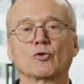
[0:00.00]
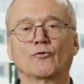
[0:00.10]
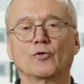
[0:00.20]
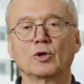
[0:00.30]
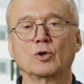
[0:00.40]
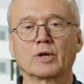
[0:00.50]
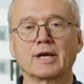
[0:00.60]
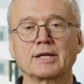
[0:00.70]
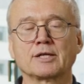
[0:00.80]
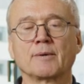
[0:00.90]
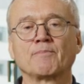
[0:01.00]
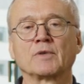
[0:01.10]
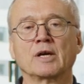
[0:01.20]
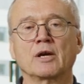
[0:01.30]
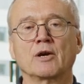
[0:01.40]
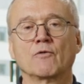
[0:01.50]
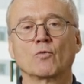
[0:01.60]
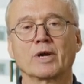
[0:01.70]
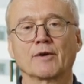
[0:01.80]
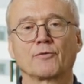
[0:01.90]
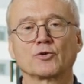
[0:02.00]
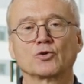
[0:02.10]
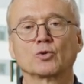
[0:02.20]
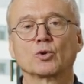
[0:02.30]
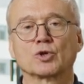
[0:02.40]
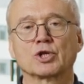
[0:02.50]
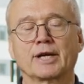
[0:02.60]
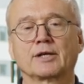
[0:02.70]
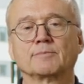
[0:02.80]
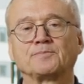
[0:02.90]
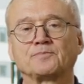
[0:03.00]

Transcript: the fault locator, we have the synchro check,